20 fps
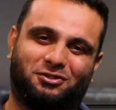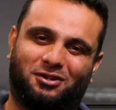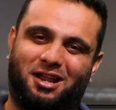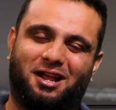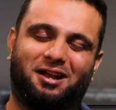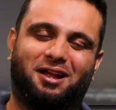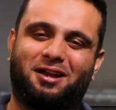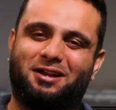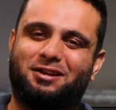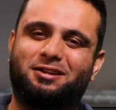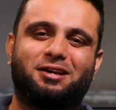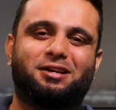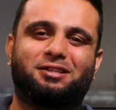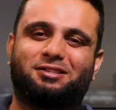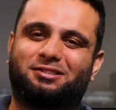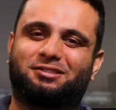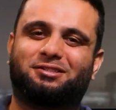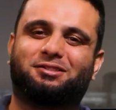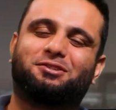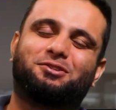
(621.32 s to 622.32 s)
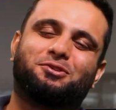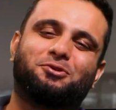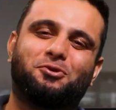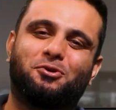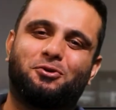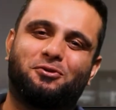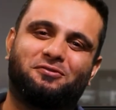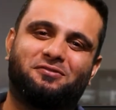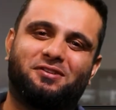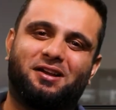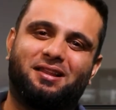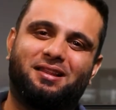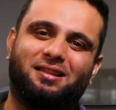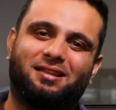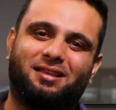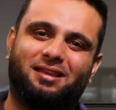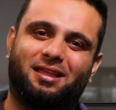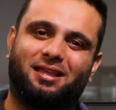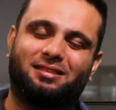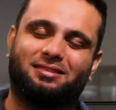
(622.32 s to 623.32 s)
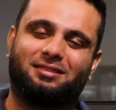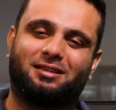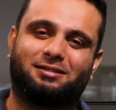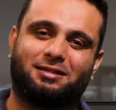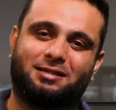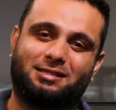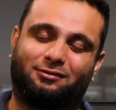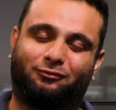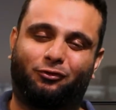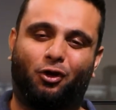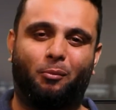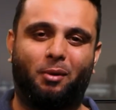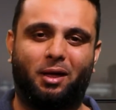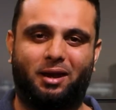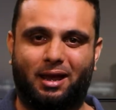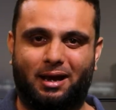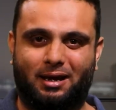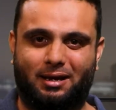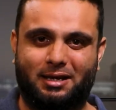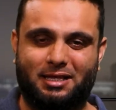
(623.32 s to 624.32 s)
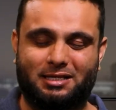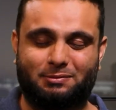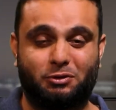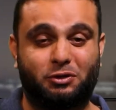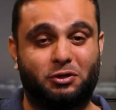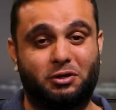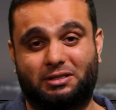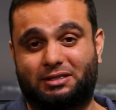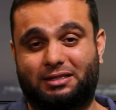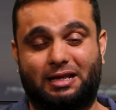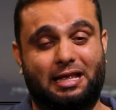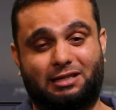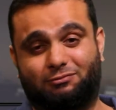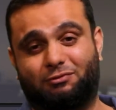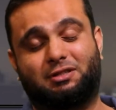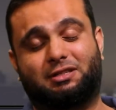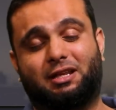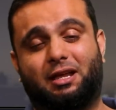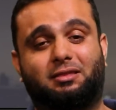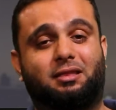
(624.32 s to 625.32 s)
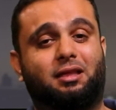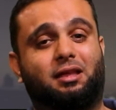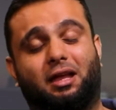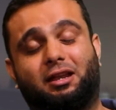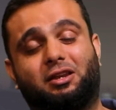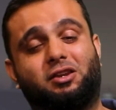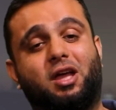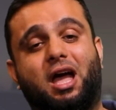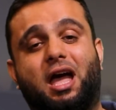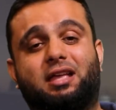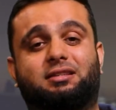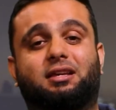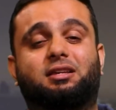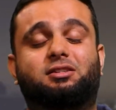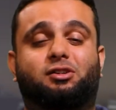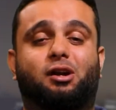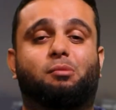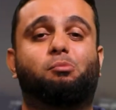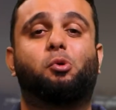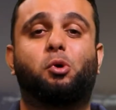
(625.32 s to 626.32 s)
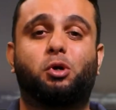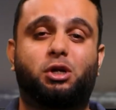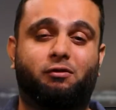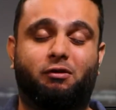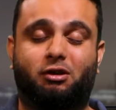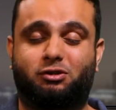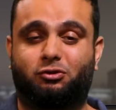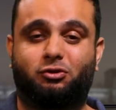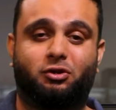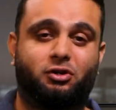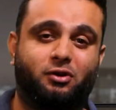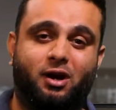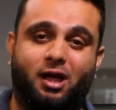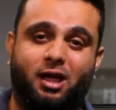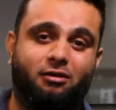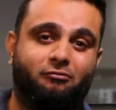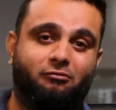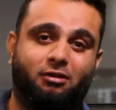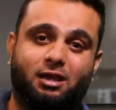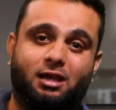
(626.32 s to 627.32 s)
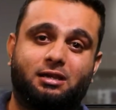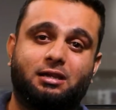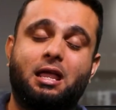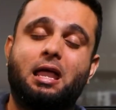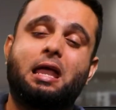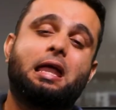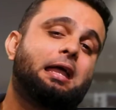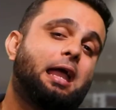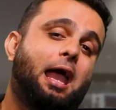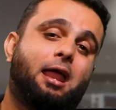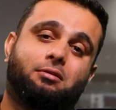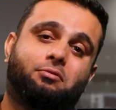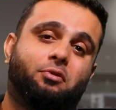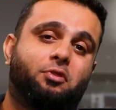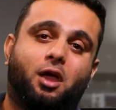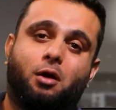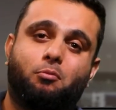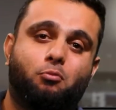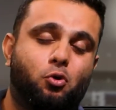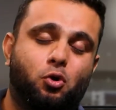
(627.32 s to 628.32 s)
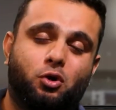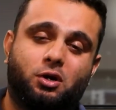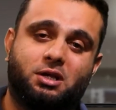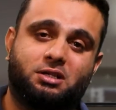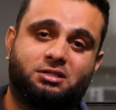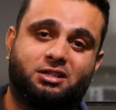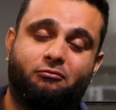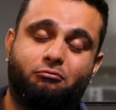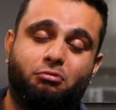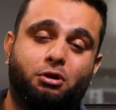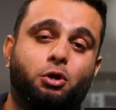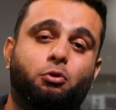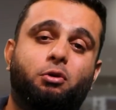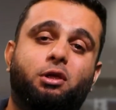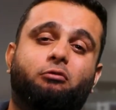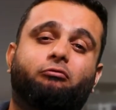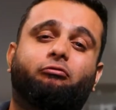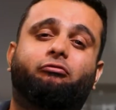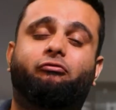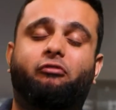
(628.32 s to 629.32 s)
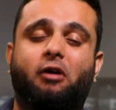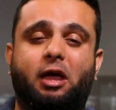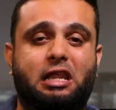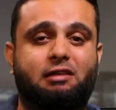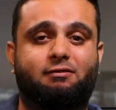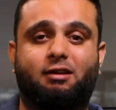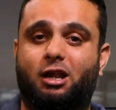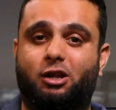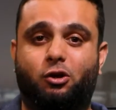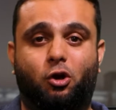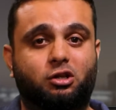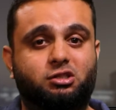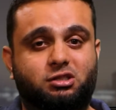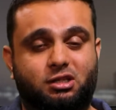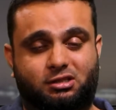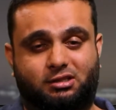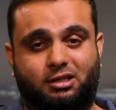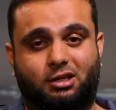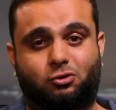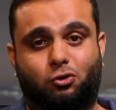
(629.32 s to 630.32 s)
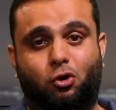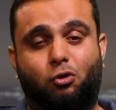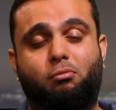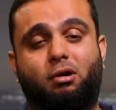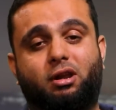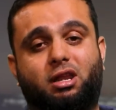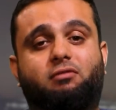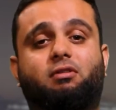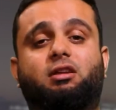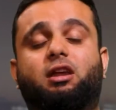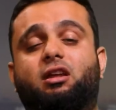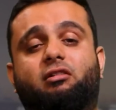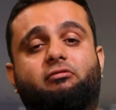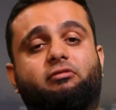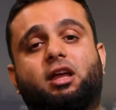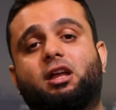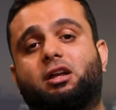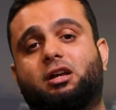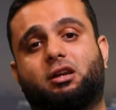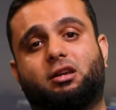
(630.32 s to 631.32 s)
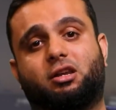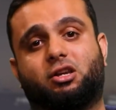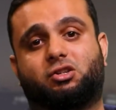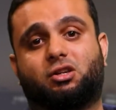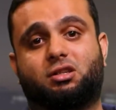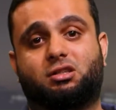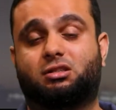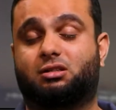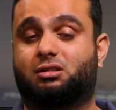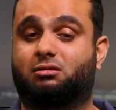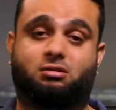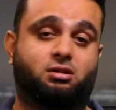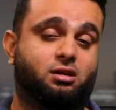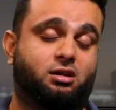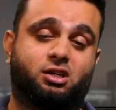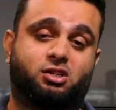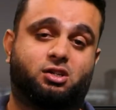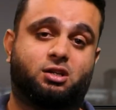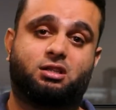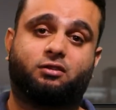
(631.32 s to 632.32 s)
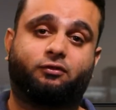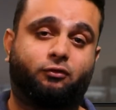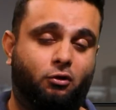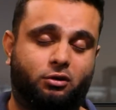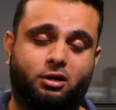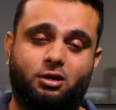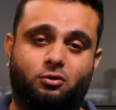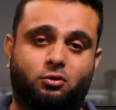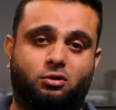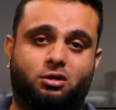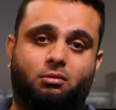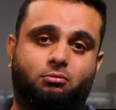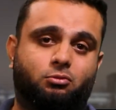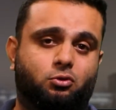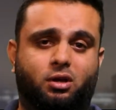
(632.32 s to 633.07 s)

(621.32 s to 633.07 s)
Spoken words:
Sri Lanka does do well in the test format at least, because as we said, India has extra motivation to try and win it. And their bowlers have been doing very well, not just at home, but even in away conditions foreign to them.